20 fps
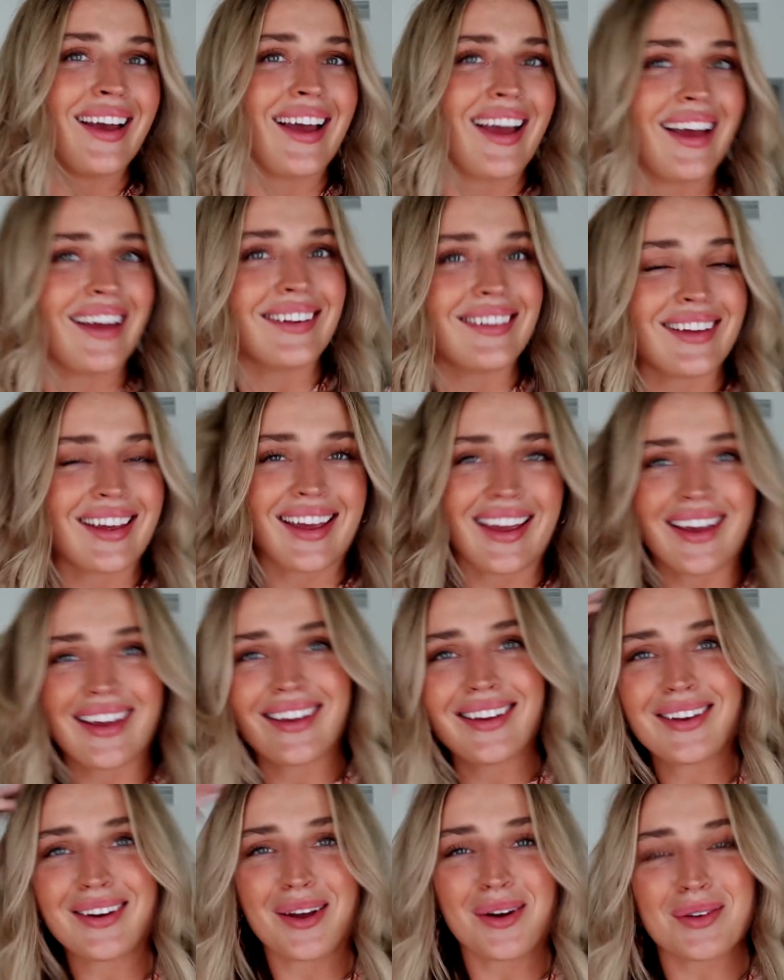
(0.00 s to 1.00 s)
and
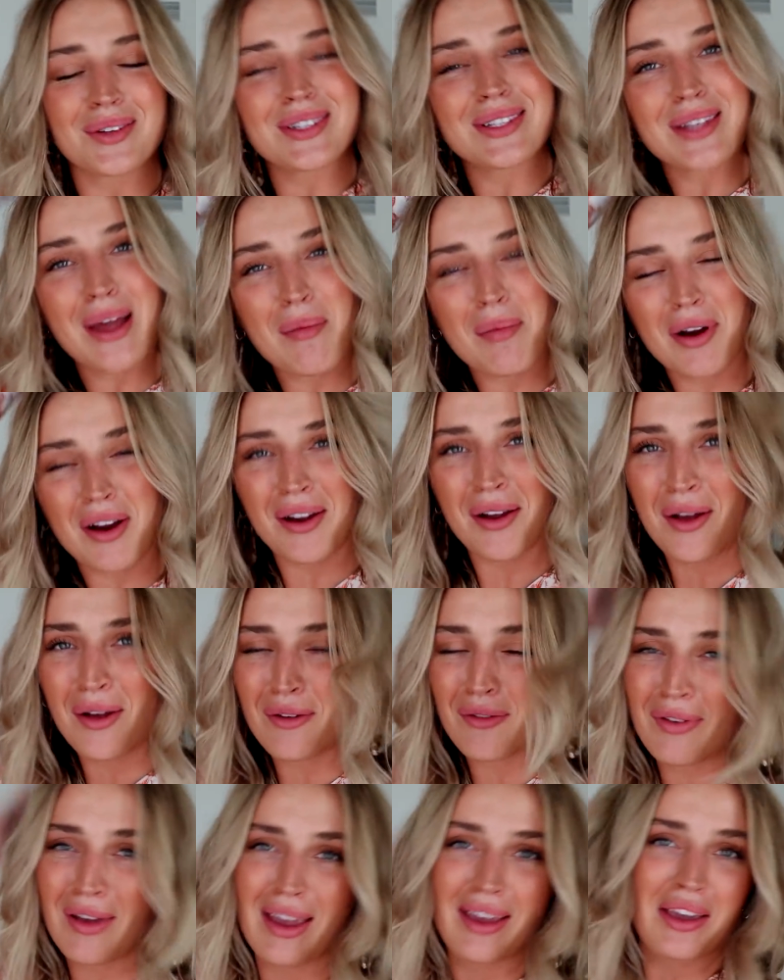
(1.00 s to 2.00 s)
a, you know, summer
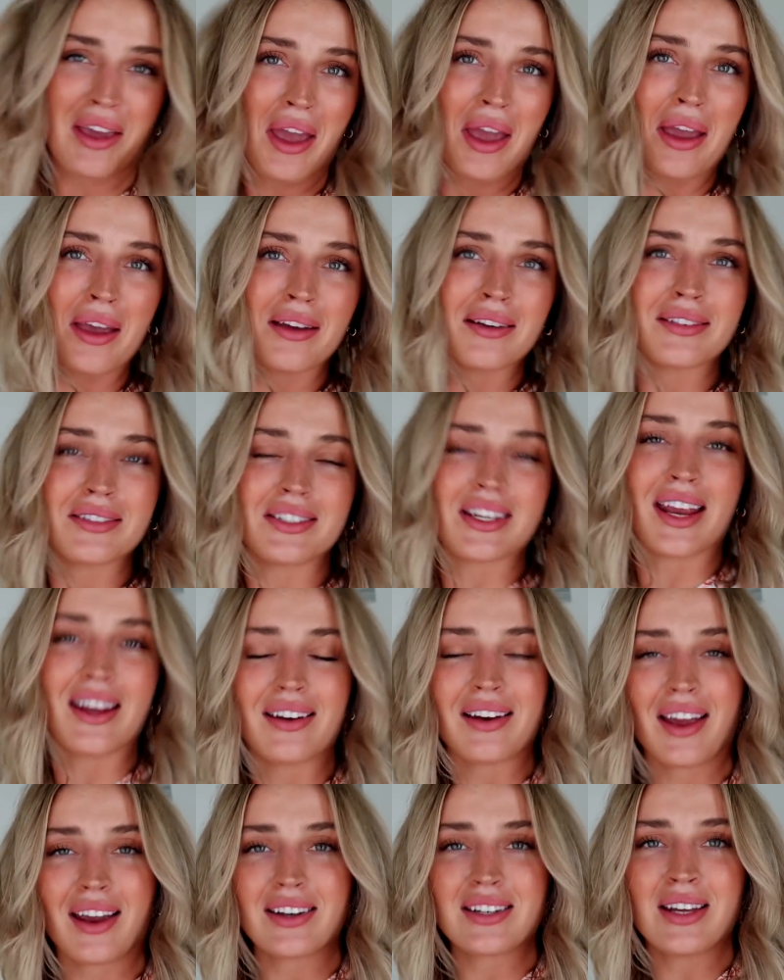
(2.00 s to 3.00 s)
vacay date
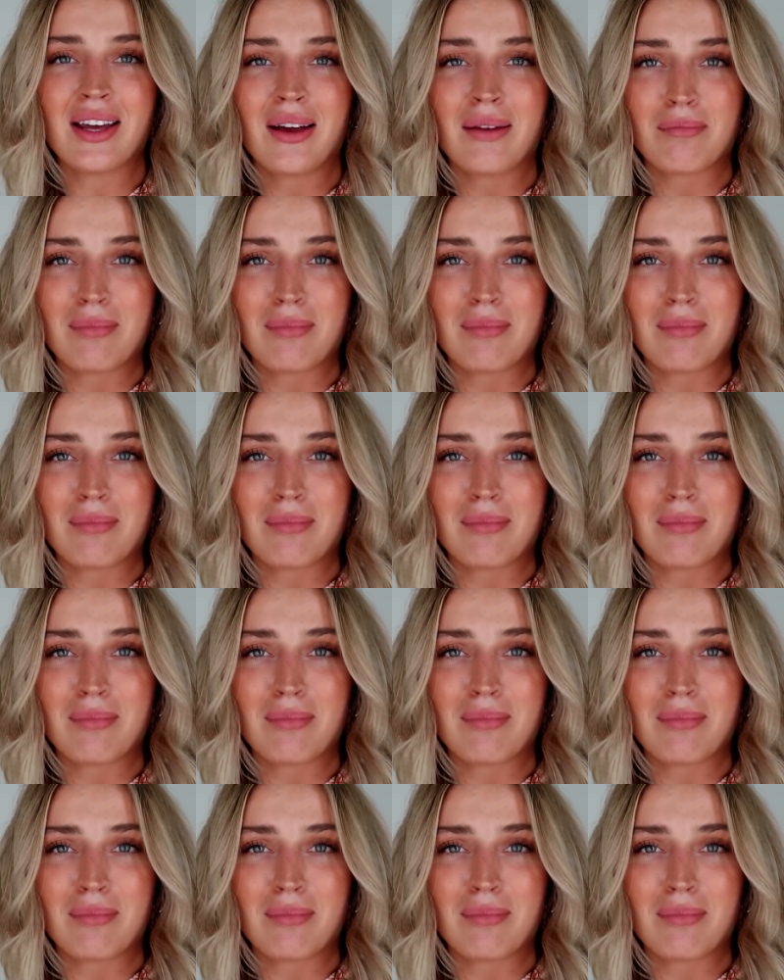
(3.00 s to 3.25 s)
night